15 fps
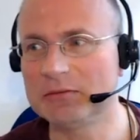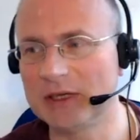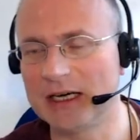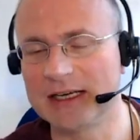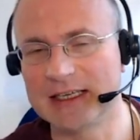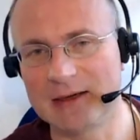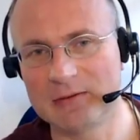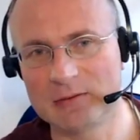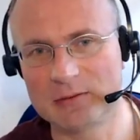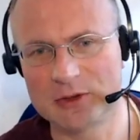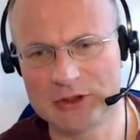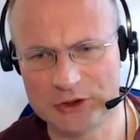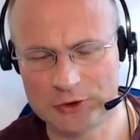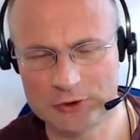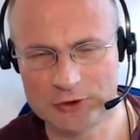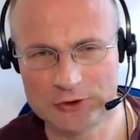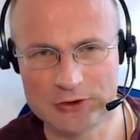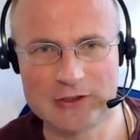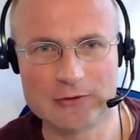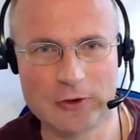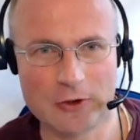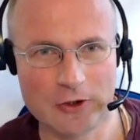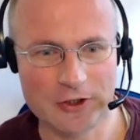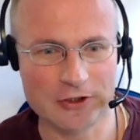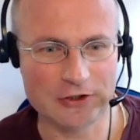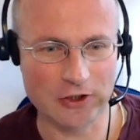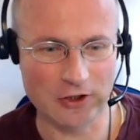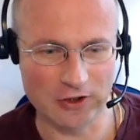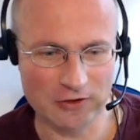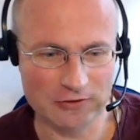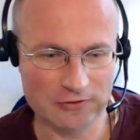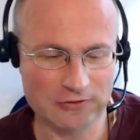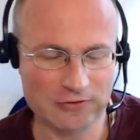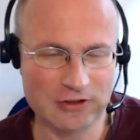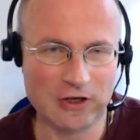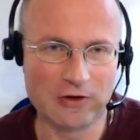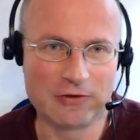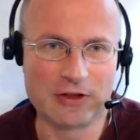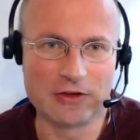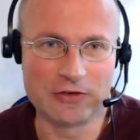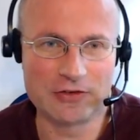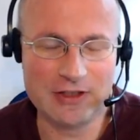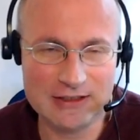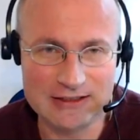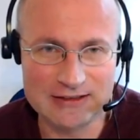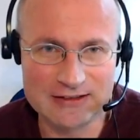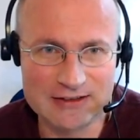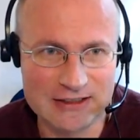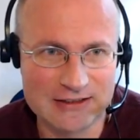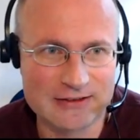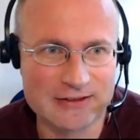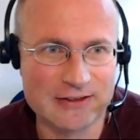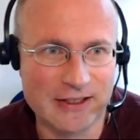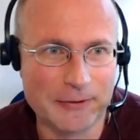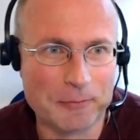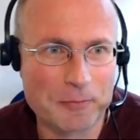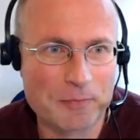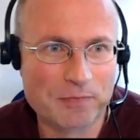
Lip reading: but I'm pretty sure you have heard of the studies he has done.